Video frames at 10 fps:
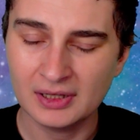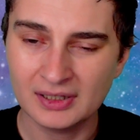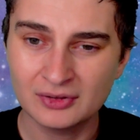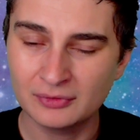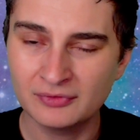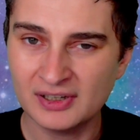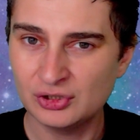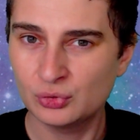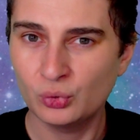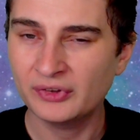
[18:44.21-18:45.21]
You do
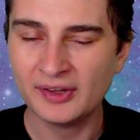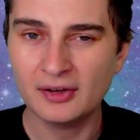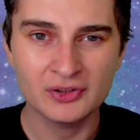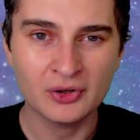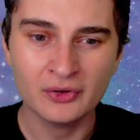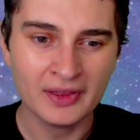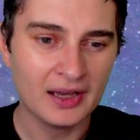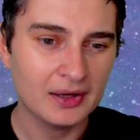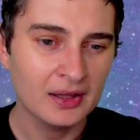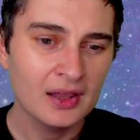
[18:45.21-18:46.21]
video stuff and all
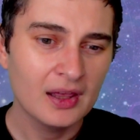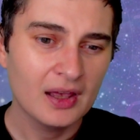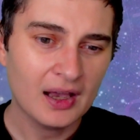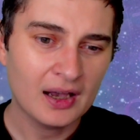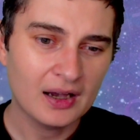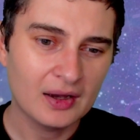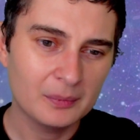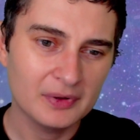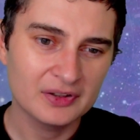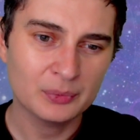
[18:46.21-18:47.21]
that
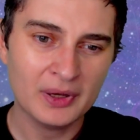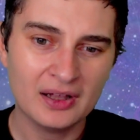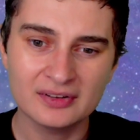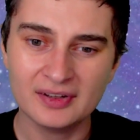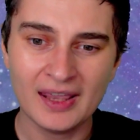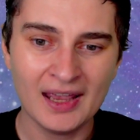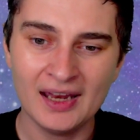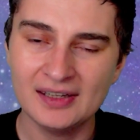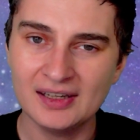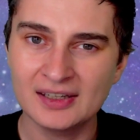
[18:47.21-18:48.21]
as well. Just
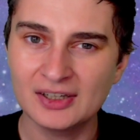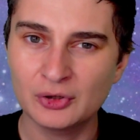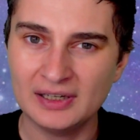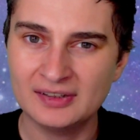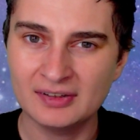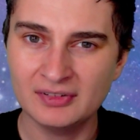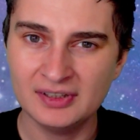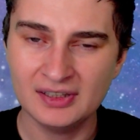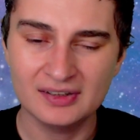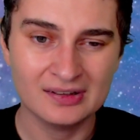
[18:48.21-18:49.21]
any kind of
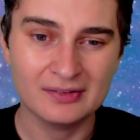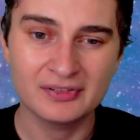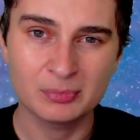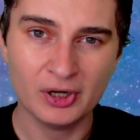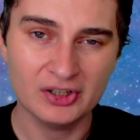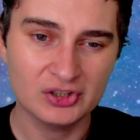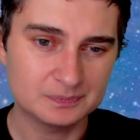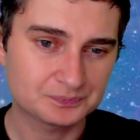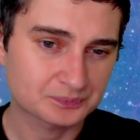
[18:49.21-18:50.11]
creativity and self-expression.